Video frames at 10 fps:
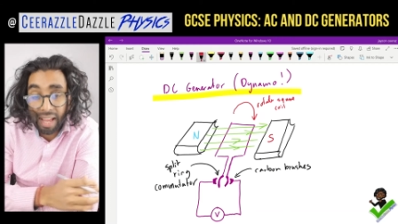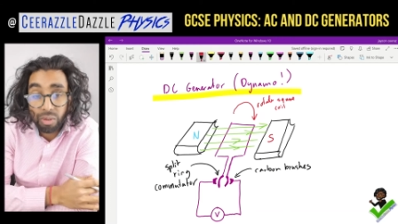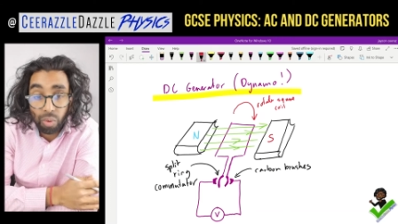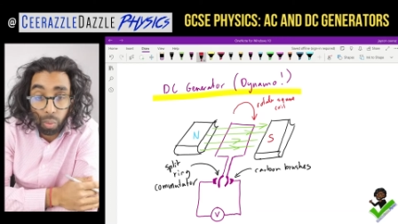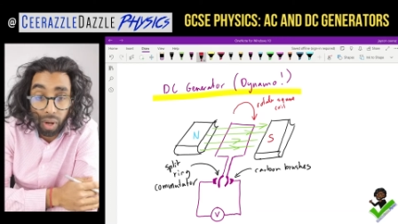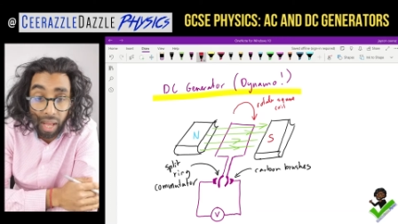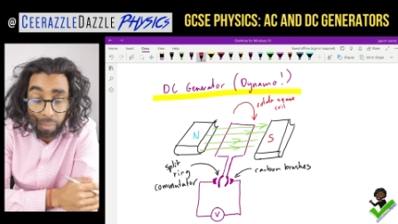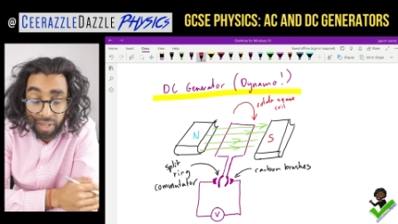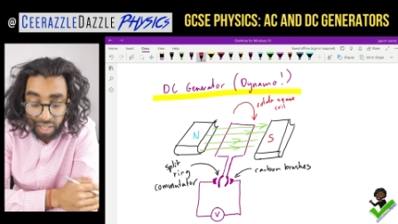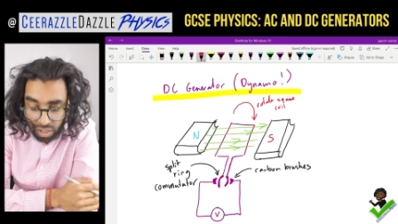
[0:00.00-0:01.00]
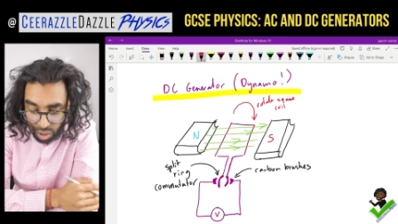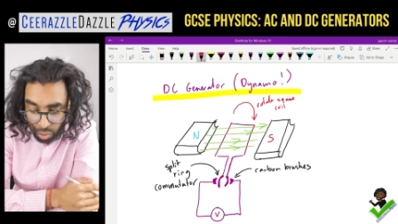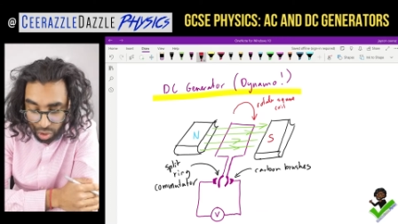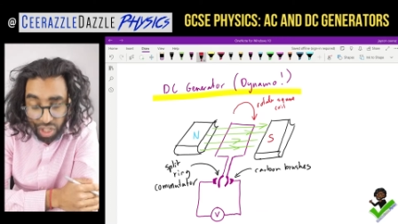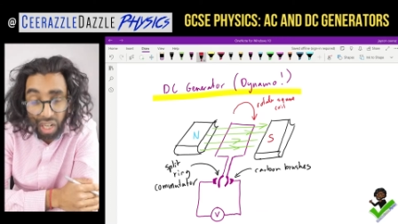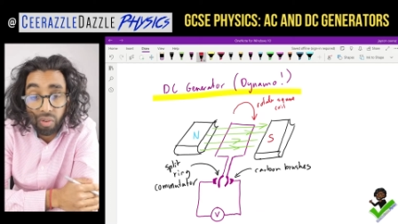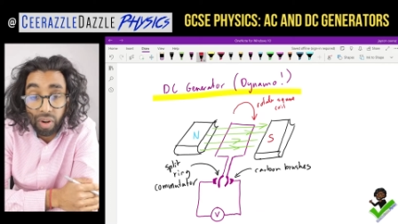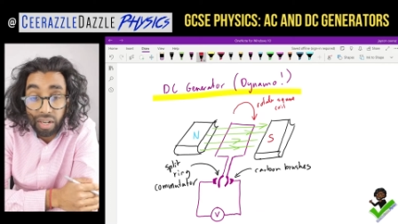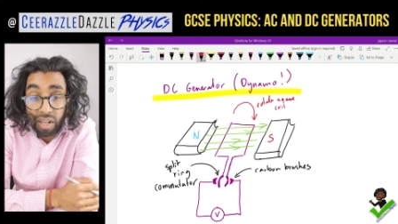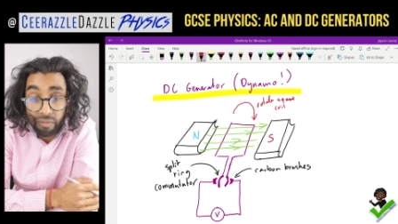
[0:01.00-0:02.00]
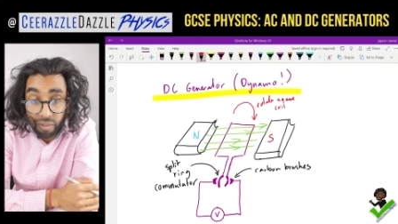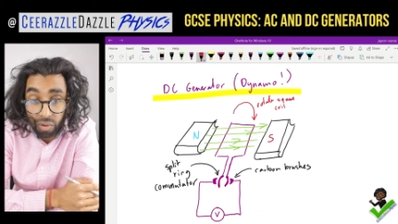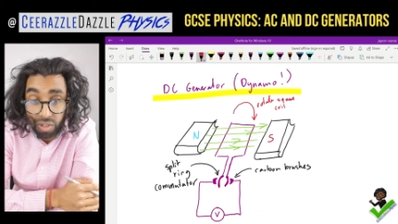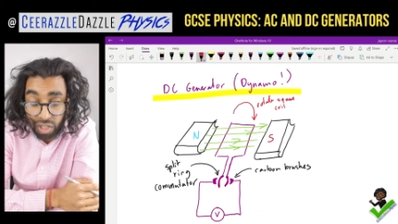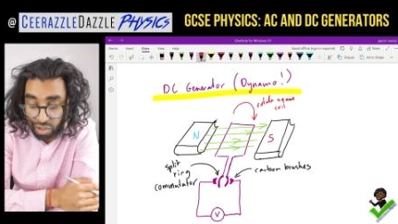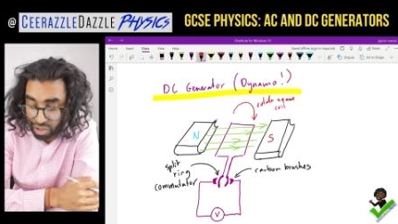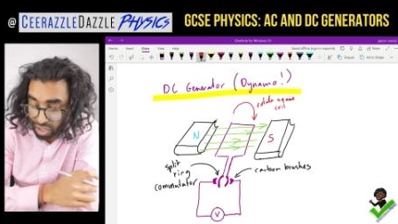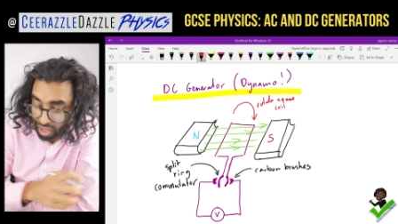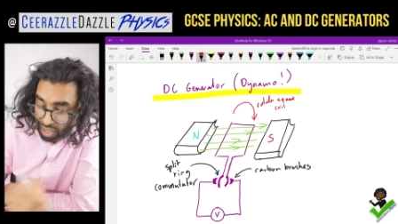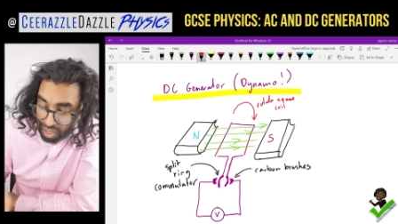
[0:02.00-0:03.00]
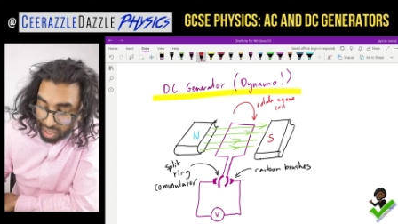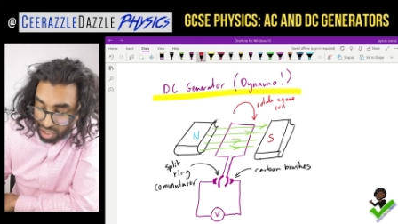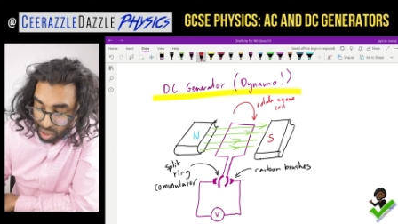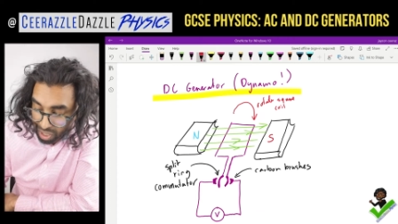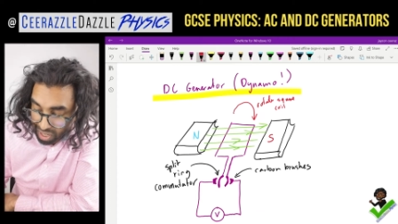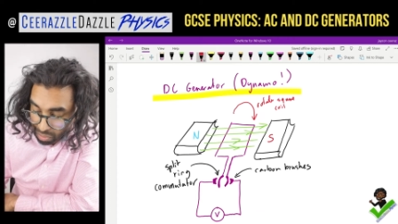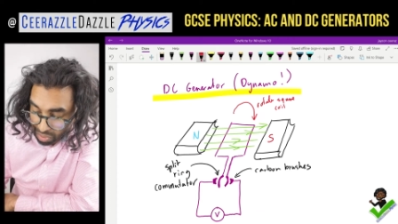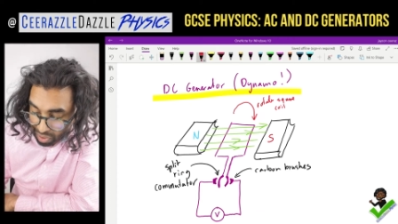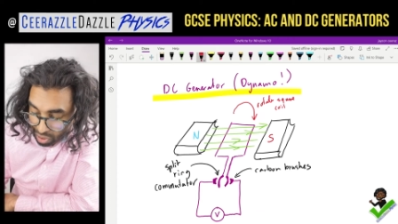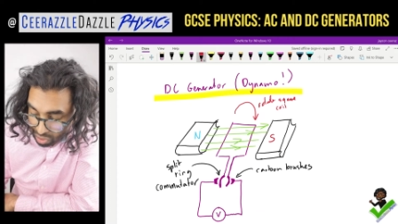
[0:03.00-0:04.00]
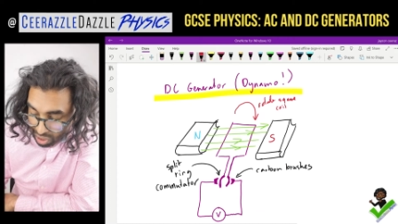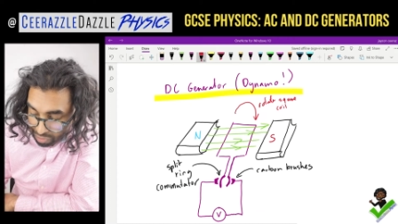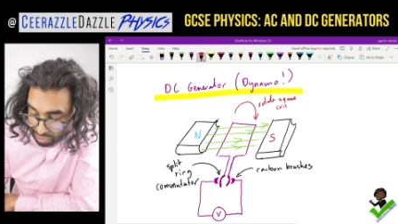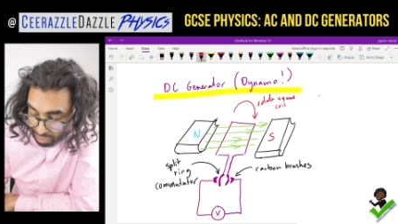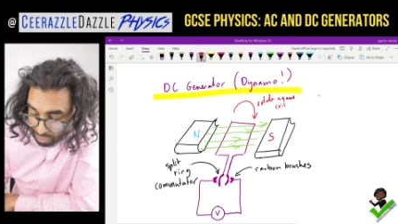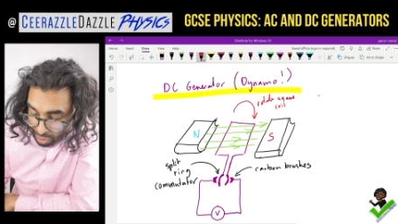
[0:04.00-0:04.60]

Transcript: and what will happen is you will generate a voltage. So we end up with a graph of the